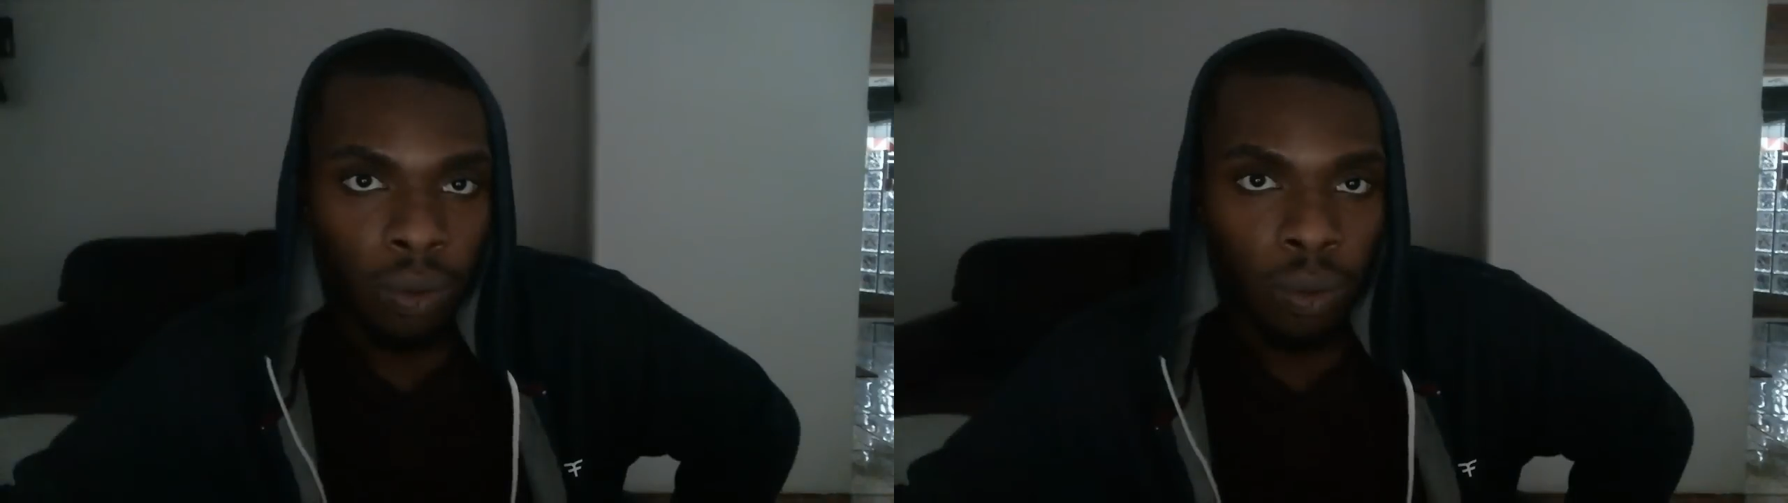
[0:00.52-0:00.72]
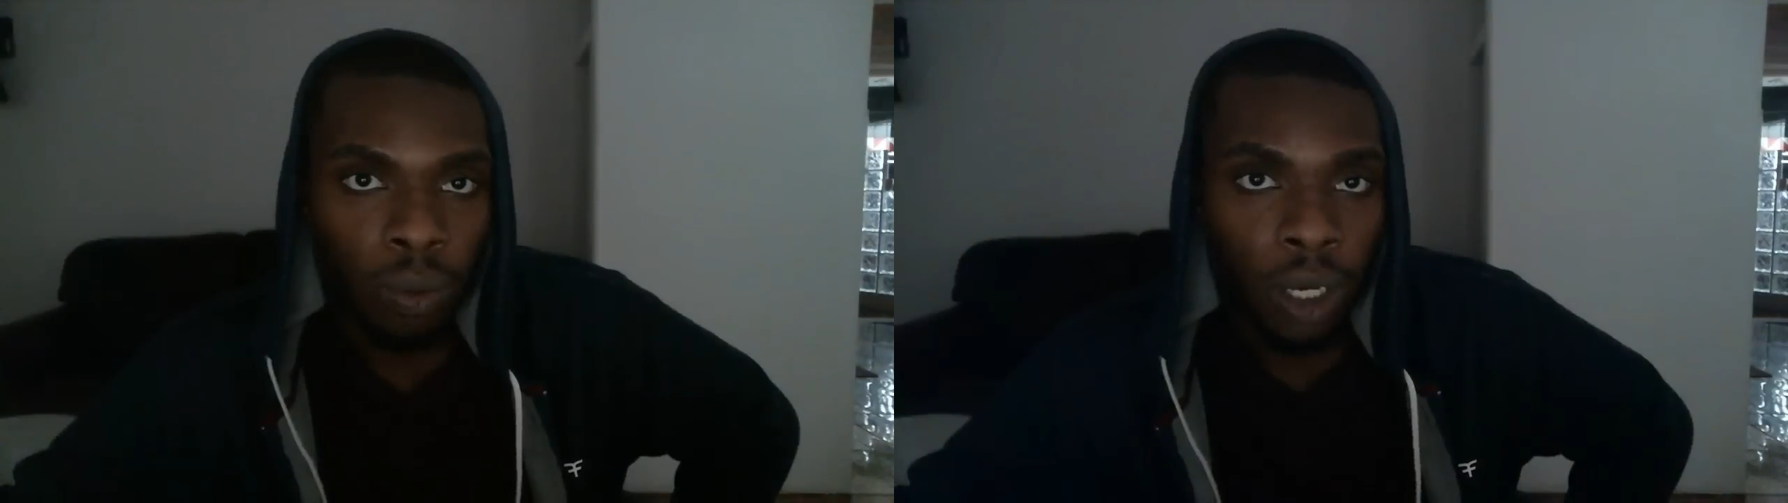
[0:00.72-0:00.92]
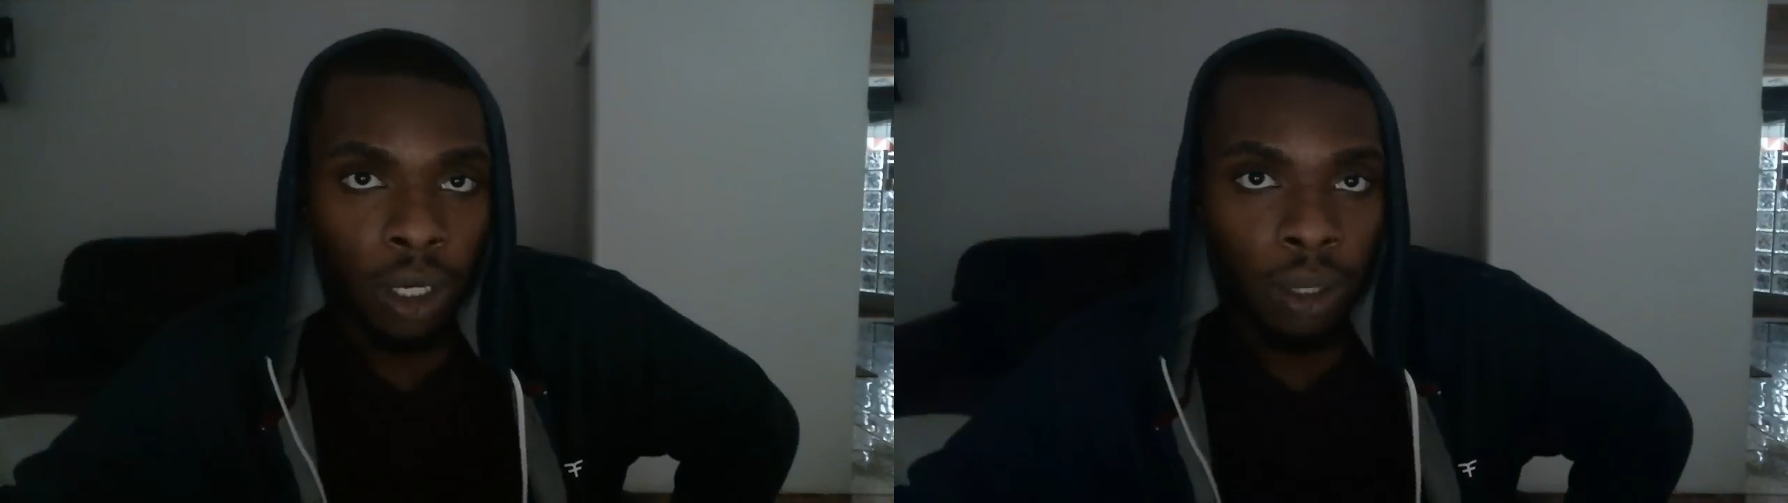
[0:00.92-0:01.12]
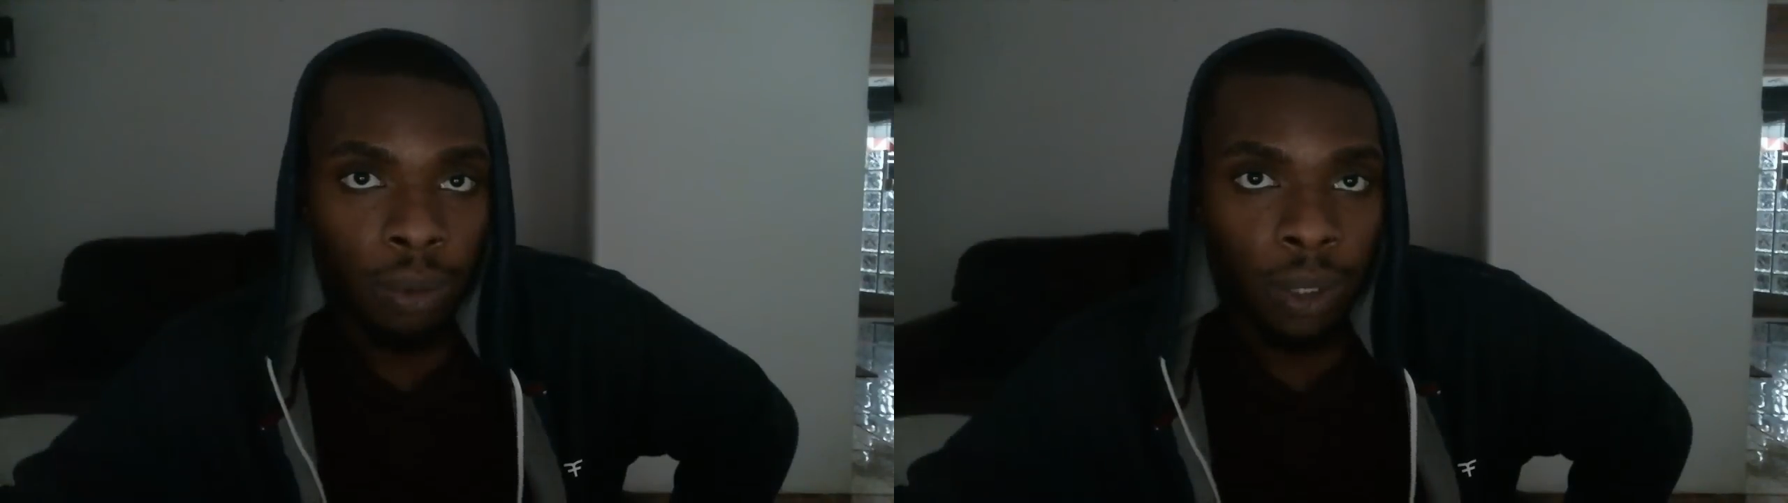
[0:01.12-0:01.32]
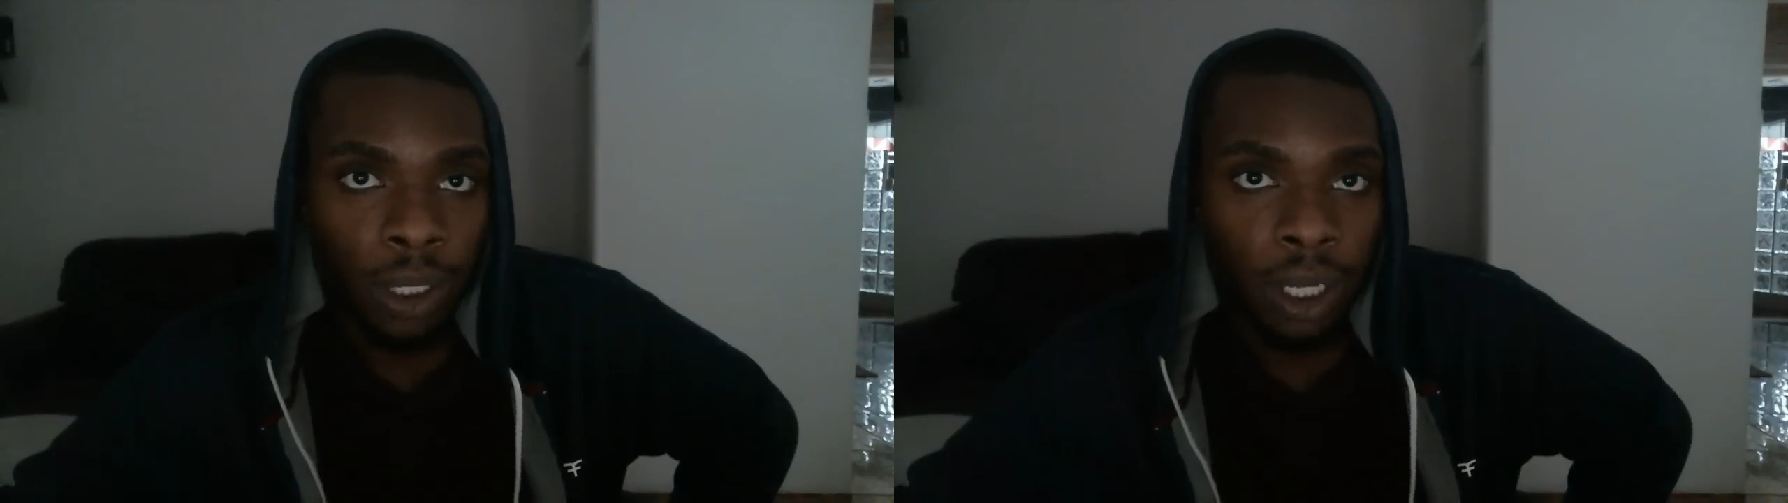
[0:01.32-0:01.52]

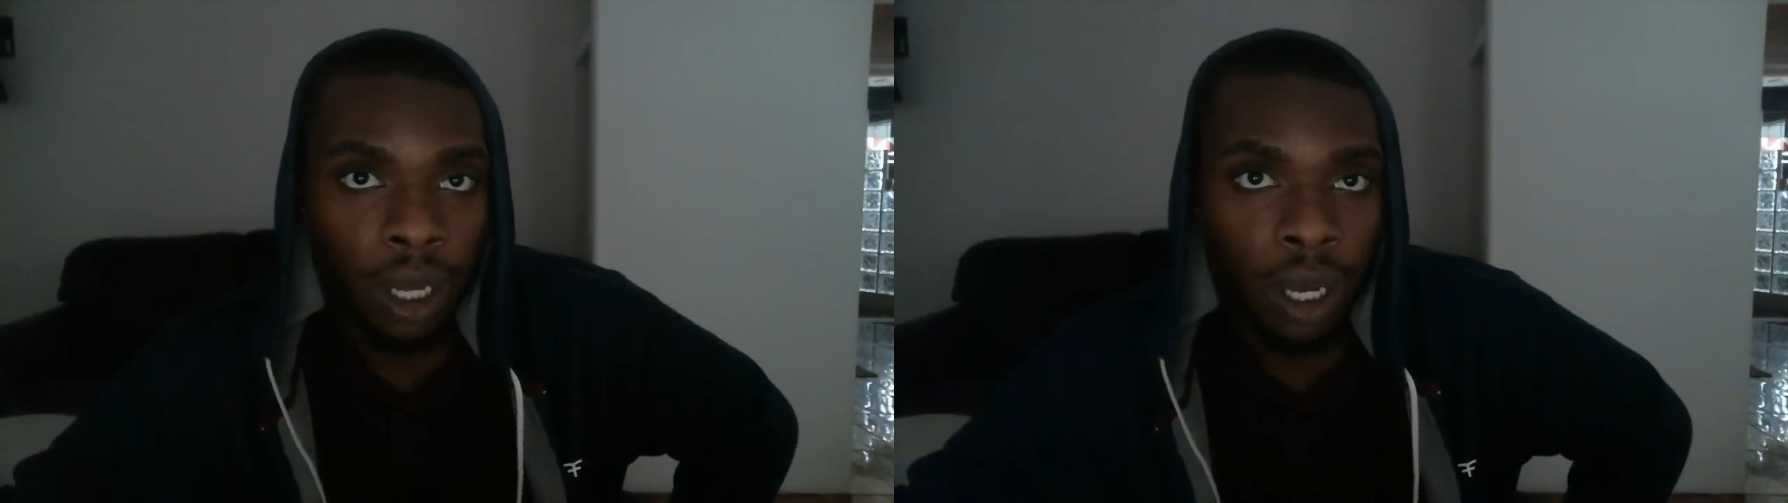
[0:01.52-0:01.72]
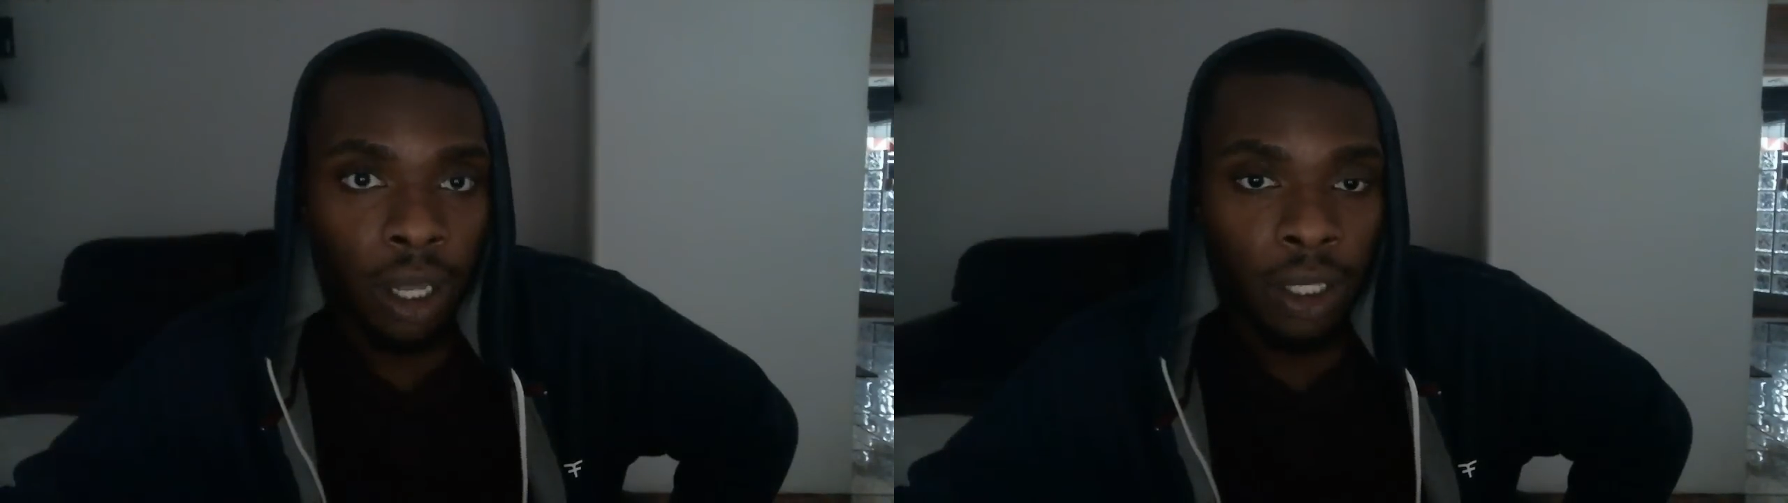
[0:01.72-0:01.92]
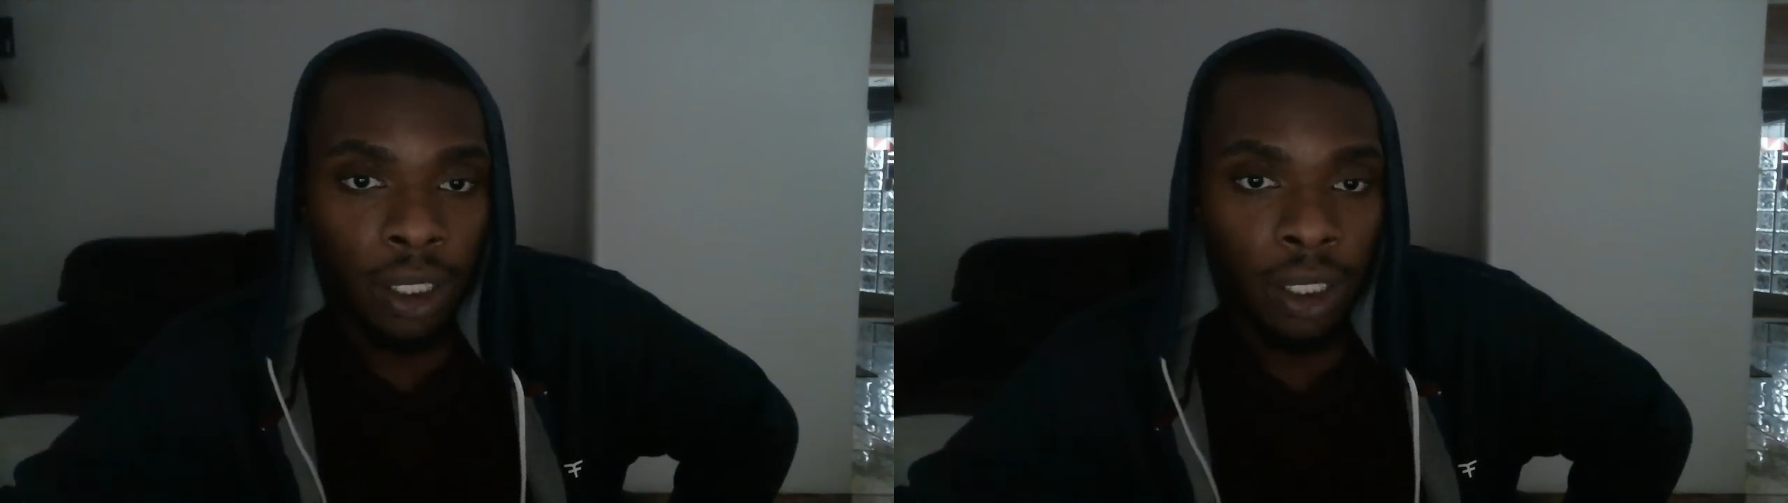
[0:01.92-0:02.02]
Welcome one and all,